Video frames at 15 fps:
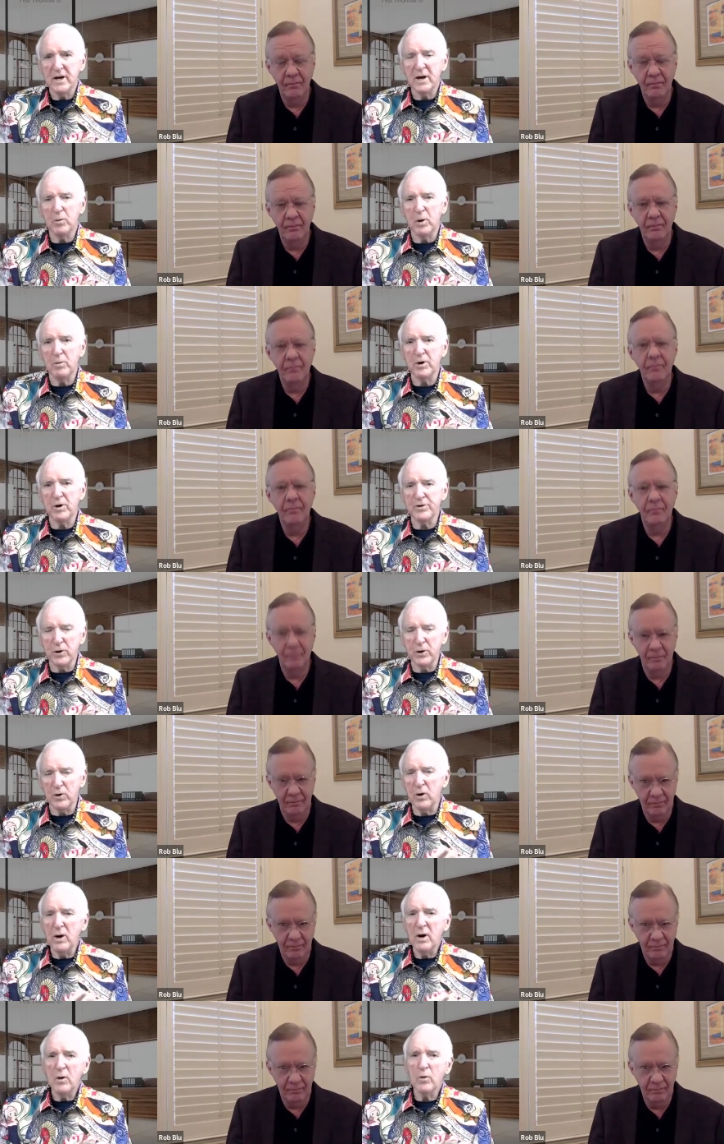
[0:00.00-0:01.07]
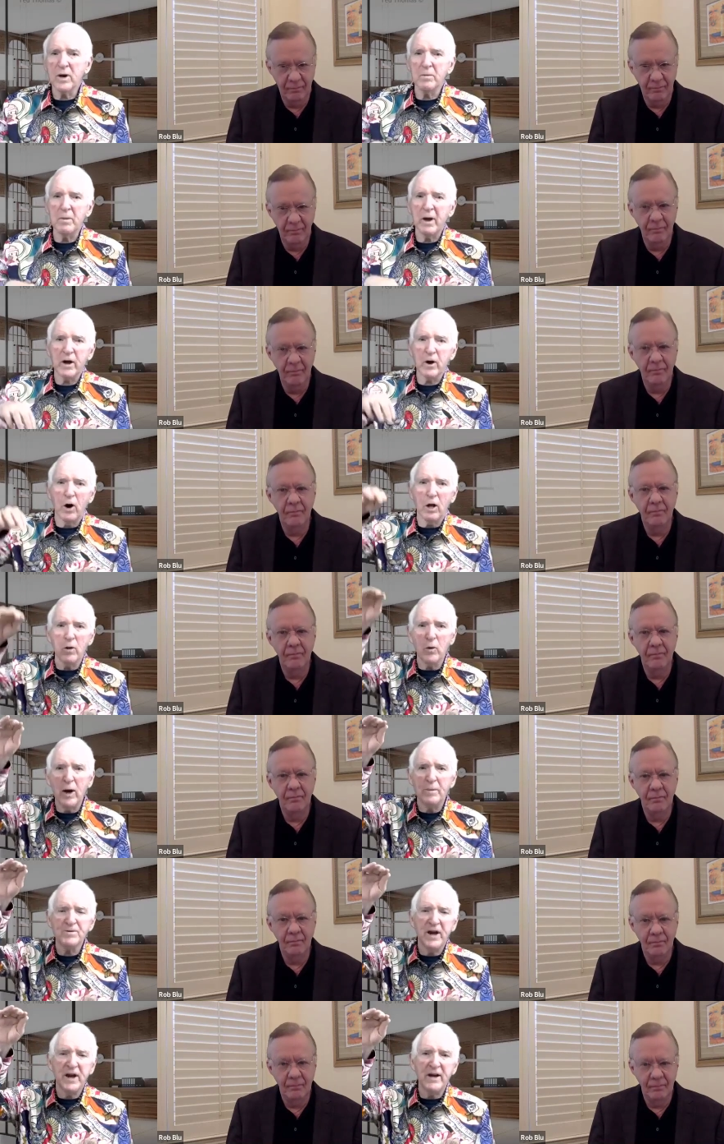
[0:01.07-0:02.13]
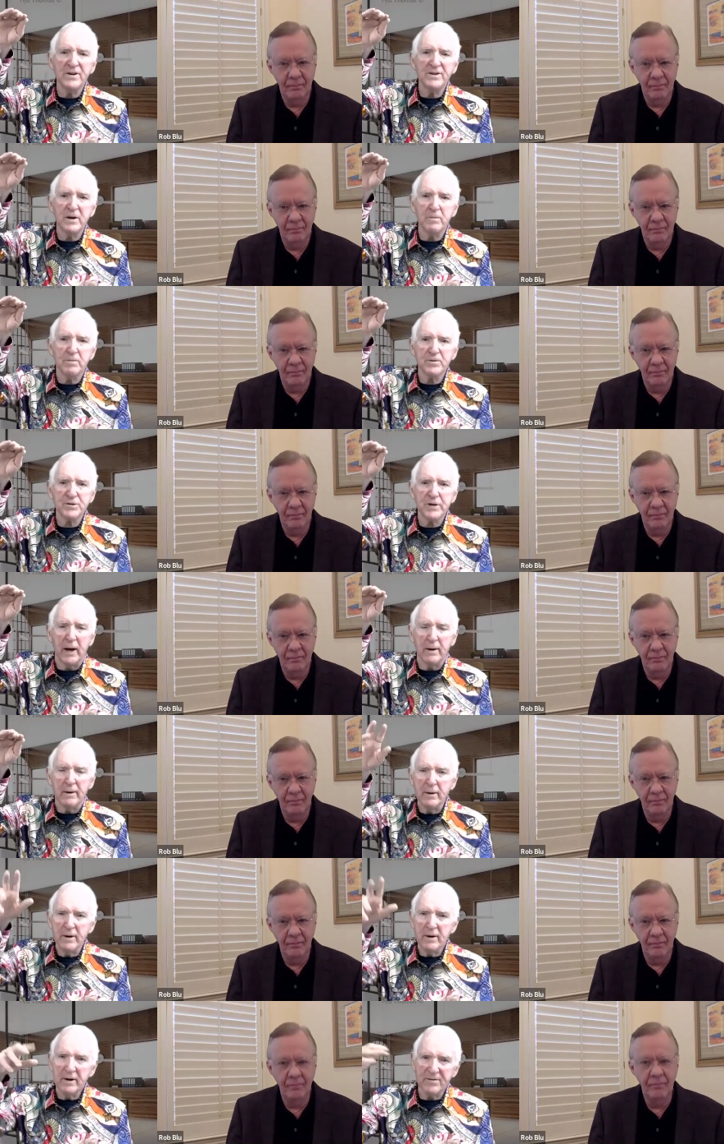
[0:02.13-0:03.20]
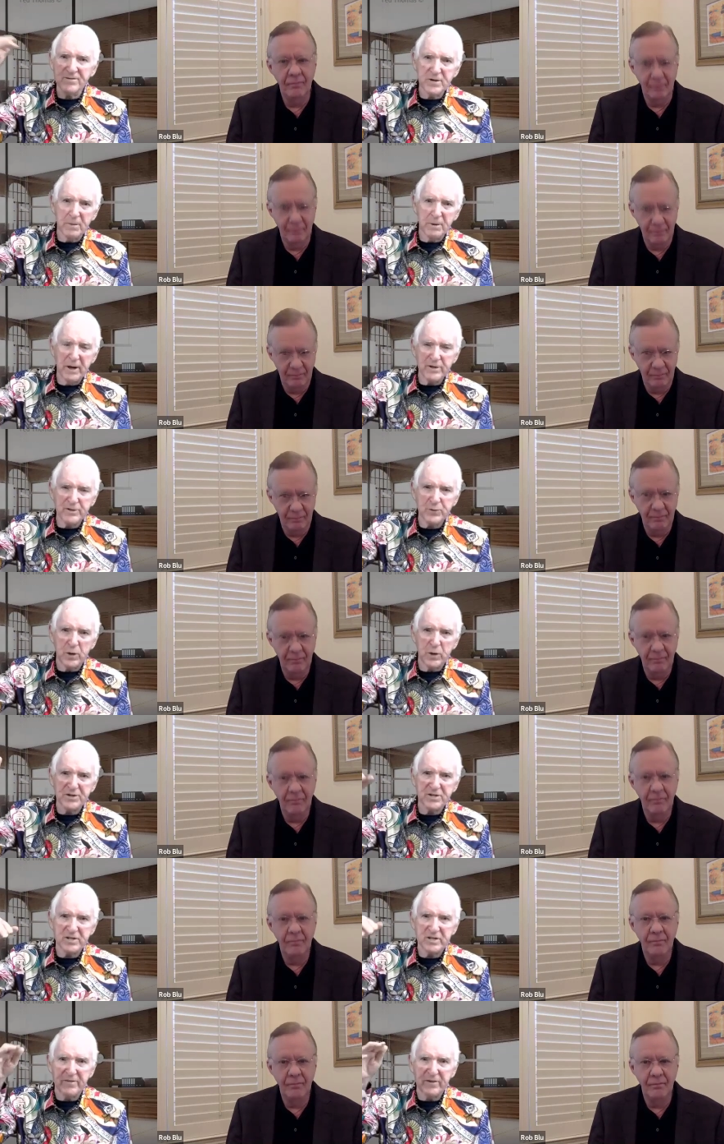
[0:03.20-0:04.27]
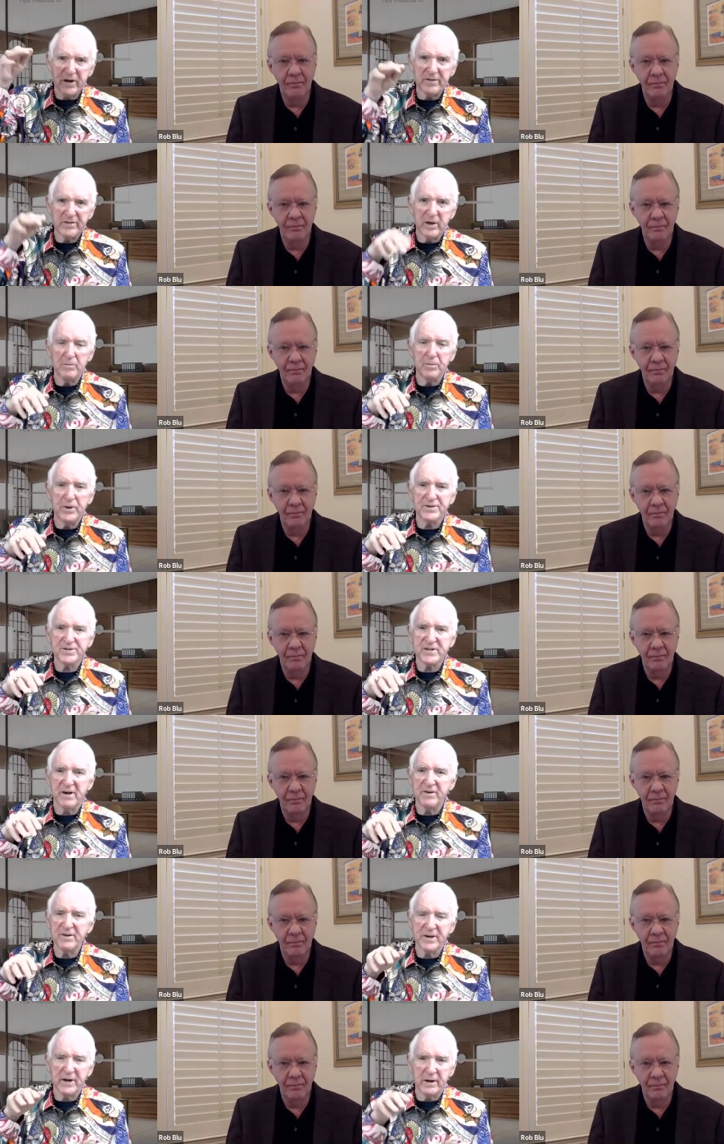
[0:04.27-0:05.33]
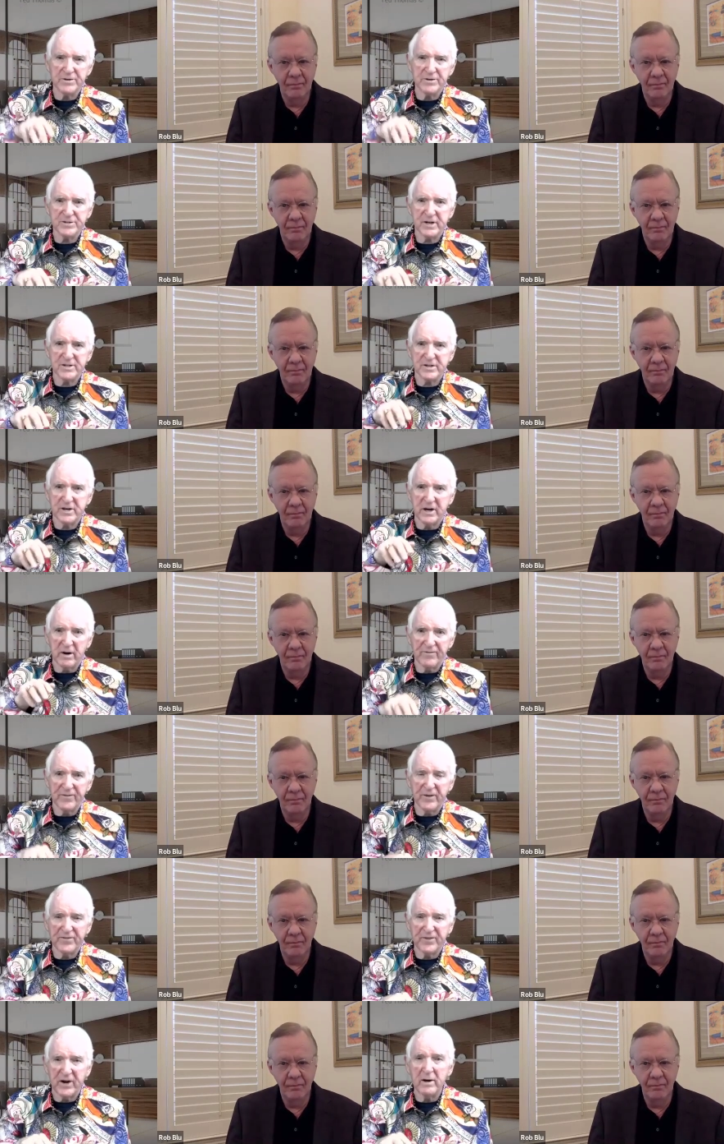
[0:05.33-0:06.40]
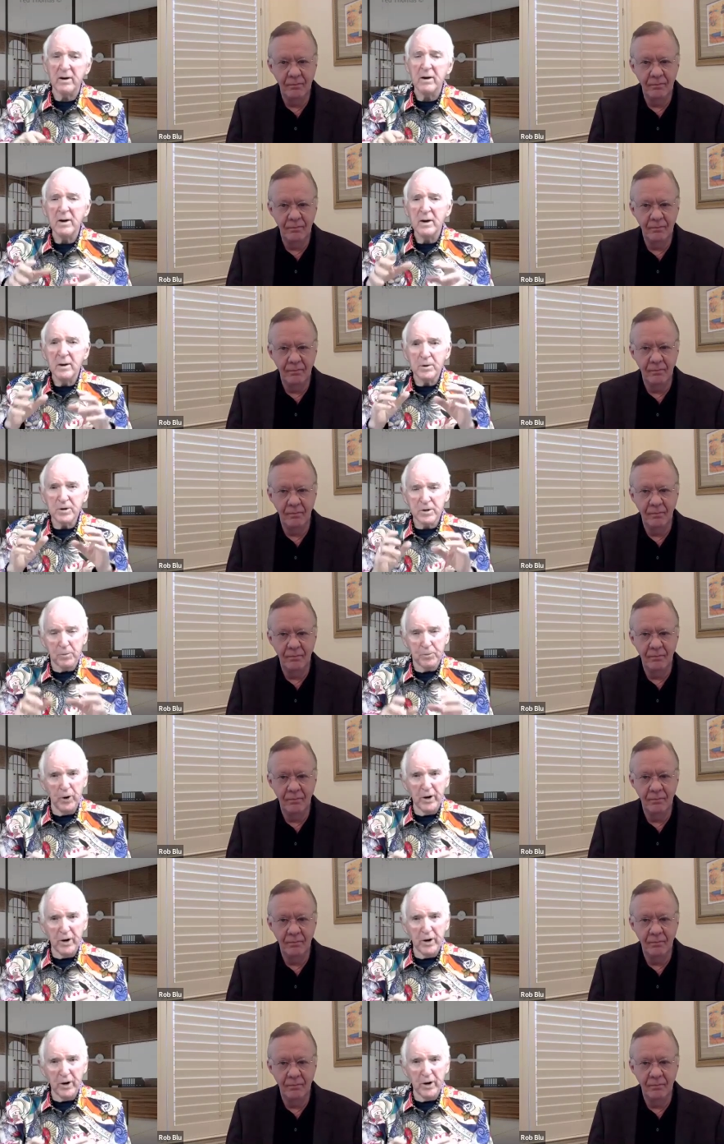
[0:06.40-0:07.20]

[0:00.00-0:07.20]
Speaker 1: And when we do, we can make all the way up to 18%. Now, if somebody else wants a certificate, they'll bid 17 or 16 or 15. But the